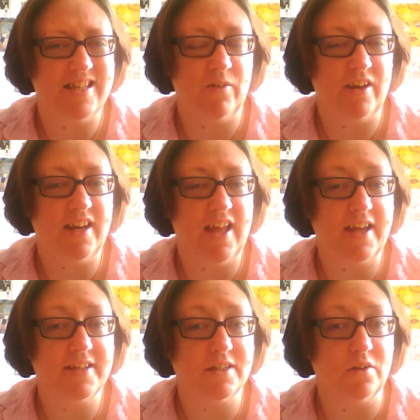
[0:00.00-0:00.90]
seven,
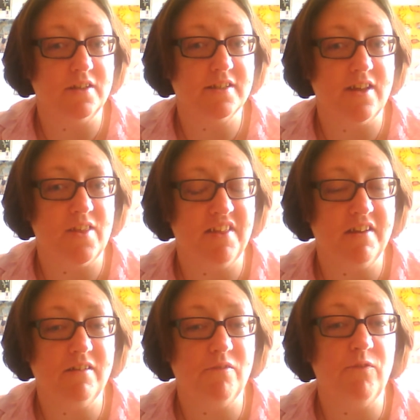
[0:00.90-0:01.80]
eight dollars, I
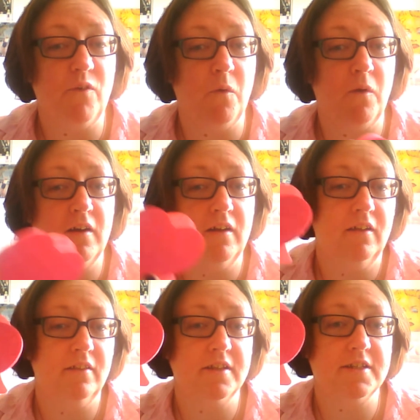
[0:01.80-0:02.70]
think, for
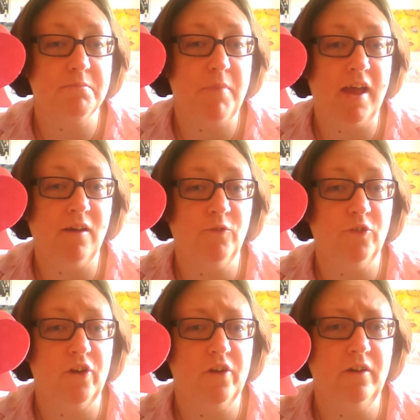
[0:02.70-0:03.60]
a pack of
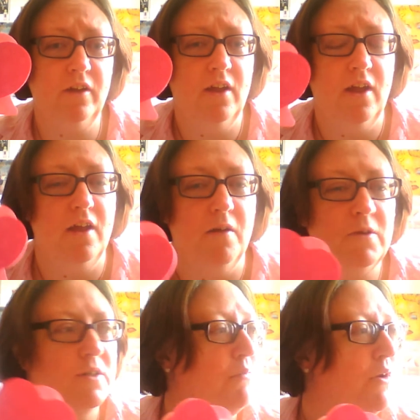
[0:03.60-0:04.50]
two,
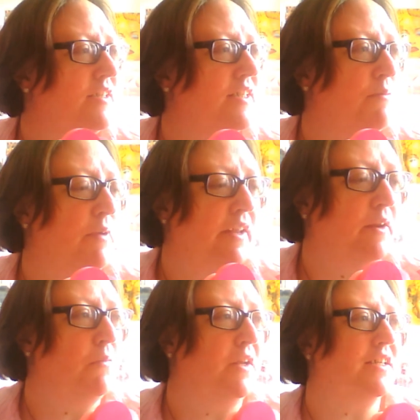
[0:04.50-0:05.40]
which might seem a
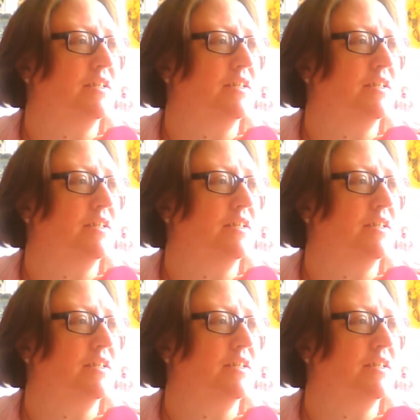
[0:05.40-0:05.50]
little bit